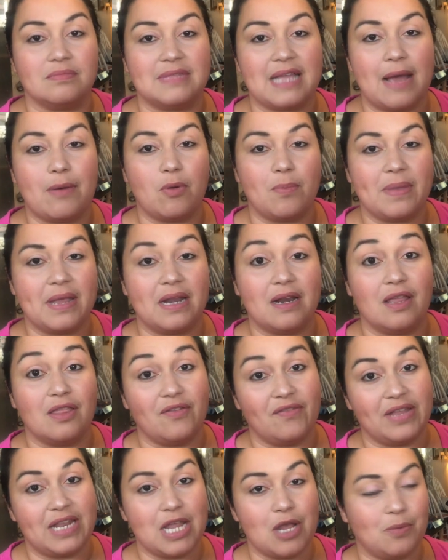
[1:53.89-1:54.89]
that will be
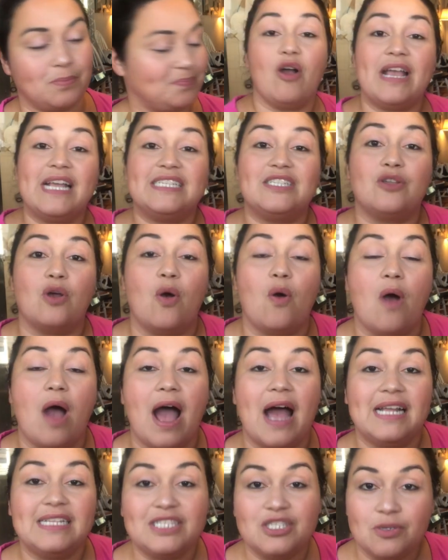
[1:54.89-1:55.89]
another video okay so
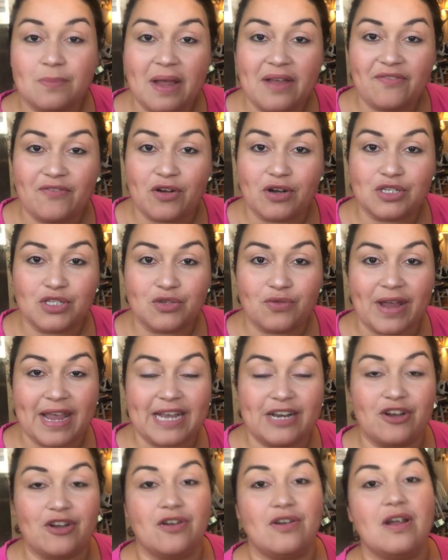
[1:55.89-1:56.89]
on to my first
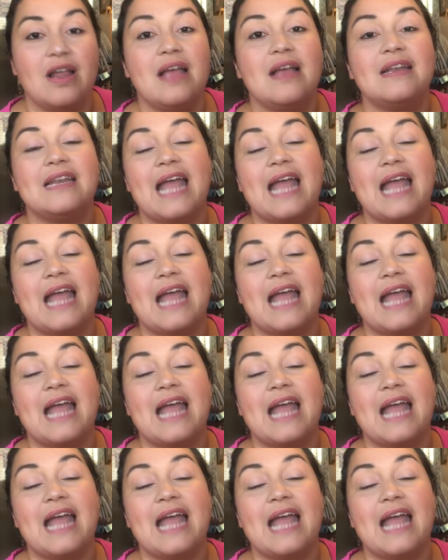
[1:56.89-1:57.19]
grader